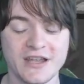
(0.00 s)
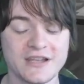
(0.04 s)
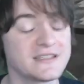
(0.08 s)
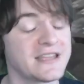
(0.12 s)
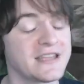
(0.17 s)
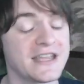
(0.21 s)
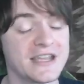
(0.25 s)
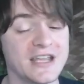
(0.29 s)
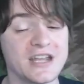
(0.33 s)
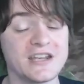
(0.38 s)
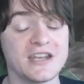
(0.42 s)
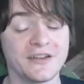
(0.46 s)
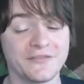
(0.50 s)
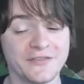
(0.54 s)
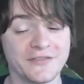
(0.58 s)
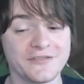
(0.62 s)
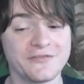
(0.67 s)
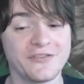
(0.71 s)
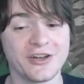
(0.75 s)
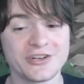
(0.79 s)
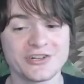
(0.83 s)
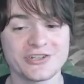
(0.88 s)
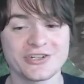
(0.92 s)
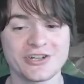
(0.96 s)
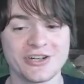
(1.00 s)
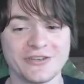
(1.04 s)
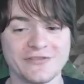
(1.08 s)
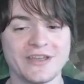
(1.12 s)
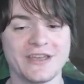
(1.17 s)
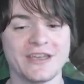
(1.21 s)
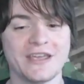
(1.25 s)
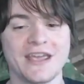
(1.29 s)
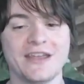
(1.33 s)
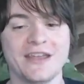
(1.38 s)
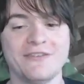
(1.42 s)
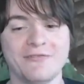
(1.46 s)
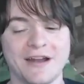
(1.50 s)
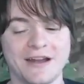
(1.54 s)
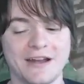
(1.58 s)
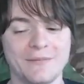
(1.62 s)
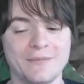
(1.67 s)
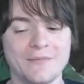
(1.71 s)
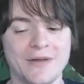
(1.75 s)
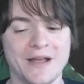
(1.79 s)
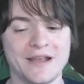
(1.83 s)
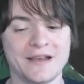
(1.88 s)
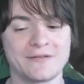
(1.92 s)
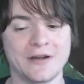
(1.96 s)
take enough advantage of in regular
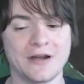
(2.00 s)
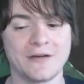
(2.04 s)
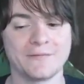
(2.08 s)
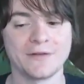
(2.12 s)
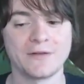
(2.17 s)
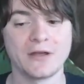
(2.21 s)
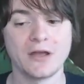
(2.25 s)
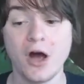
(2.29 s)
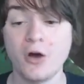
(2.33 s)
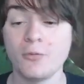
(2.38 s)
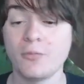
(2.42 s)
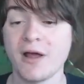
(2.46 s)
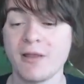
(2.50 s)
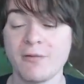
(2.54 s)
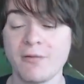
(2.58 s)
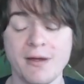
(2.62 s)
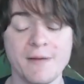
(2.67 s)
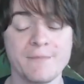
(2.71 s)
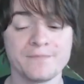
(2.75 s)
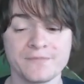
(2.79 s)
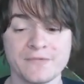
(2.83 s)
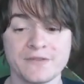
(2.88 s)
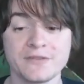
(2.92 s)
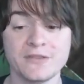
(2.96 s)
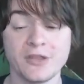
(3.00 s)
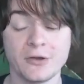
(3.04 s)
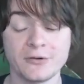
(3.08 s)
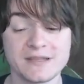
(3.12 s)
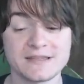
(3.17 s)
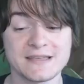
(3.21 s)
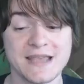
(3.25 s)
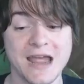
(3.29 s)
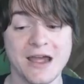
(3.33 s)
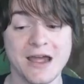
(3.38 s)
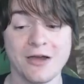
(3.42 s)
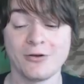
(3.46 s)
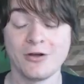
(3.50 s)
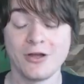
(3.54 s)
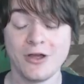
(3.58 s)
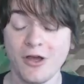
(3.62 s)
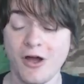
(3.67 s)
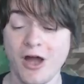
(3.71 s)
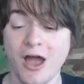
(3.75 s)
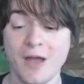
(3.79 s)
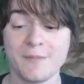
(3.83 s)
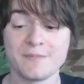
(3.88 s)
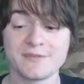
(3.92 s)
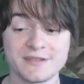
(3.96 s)
Minecraft. Oh, by the way, notice how
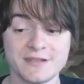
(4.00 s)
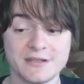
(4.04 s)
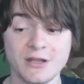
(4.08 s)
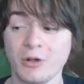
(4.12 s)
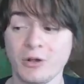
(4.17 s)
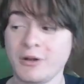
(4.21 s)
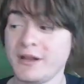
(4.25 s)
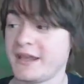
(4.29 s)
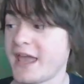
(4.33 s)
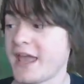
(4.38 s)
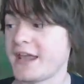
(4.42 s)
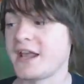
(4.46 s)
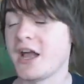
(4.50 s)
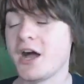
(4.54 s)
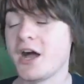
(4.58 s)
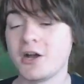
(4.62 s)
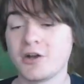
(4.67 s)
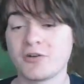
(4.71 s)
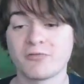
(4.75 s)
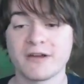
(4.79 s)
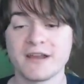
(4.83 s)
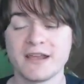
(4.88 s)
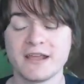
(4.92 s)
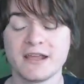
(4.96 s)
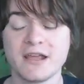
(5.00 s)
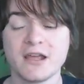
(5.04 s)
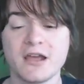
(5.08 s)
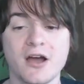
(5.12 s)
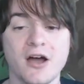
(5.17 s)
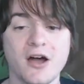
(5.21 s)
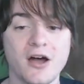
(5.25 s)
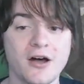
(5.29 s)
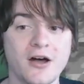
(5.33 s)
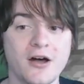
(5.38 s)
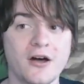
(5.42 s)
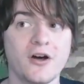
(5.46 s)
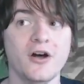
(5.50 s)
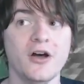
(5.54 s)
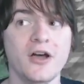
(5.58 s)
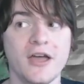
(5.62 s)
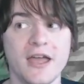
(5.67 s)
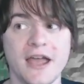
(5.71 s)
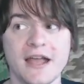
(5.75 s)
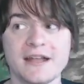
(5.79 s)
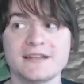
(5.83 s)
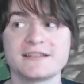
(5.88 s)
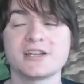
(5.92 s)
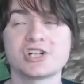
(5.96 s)
I'm slowly getting hungry. Oh,
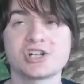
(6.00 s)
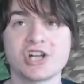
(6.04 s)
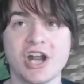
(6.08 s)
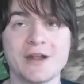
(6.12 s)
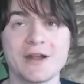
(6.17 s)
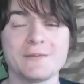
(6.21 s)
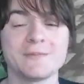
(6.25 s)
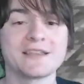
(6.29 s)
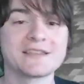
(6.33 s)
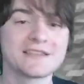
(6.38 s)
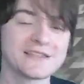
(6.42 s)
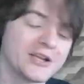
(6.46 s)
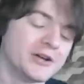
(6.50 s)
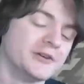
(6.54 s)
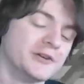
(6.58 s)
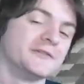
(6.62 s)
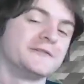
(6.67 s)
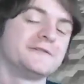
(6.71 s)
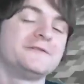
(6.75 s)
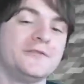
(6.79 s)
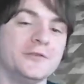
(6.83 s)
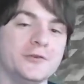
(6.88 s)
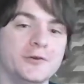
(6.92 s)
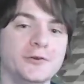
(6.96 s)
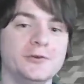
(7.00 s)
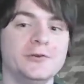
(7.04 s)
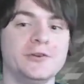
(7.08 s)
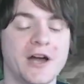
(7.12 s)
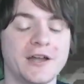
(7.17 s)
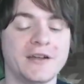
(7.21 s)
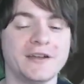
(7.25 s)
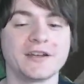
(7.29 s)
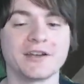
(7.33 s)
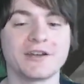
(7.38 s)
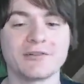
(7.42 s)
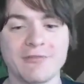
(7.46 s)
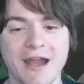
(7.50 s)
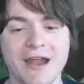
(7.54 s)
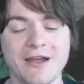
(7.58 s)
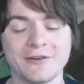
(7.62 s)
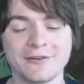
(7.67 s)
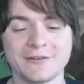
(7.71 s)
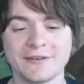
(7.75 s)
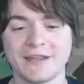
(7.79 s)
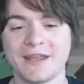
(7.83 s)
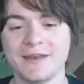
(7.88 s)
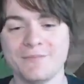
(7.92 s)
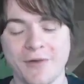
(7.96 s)
it's a shame there's no food
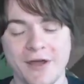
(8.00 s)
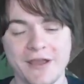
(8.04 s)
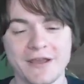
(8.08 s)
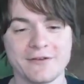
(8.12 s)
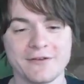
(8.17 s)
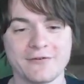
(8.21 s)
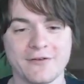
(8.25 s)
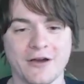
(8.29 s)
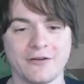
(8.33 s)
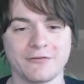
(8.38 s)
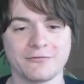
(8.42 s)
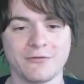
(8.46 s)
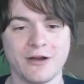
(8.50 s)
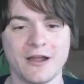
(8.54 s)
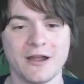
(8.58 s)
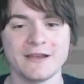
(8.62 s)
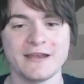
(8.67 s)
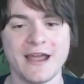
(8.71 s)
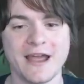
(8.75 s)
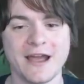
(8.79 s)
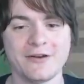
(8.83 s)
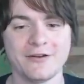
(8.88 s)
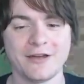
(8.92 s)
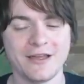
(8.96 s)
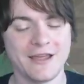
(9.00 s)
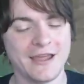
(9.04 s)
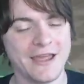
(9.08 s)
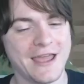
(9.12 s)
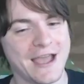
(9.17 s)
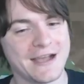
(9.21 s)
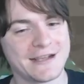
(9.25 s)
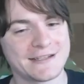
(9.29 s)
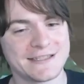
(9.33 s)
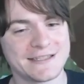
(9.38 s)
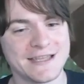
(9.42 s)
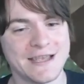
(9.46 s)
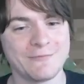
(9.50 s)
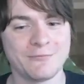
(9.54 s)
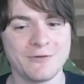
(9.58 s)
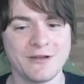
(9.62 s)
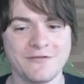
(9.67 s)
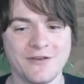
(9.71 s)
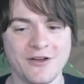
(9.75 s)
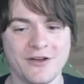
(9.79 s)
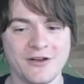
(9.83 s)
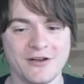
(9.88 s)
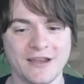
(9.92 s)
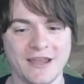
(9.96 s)
underground in Minecraft right now, except
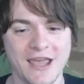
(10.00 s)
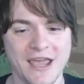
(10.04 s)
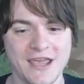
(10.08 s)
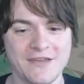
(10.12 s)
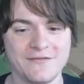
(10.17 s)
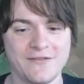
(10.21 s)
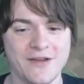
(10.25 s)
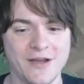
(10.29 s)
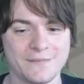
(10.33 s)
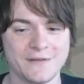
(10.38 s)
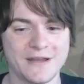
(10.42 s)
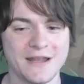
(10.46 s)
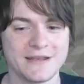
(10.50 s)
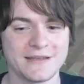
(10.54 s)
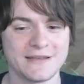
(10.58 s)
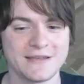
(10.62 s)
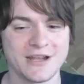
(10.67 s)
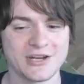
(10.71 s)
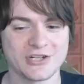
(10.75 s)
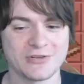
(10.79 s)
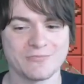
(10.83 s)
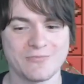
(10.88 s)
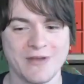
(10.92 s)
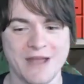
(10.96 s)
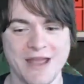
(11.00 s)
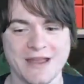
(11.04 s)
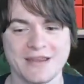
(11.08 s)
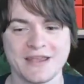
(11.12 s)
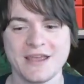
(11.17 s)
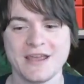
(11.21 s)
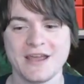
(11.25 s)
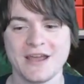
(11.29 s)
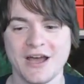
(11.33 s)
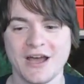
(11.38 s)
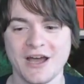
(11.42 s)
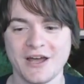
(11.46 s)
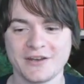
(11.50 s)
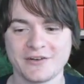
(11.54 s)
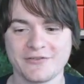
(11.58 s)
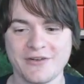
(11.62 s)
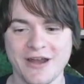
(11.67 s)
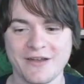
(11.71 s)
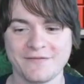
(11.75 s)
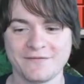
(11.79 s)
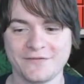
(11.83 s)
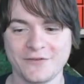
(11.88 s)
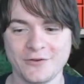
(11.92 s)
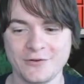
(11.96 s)
with our cave update texture pack,
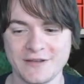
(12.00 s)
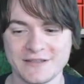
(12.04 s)
underground food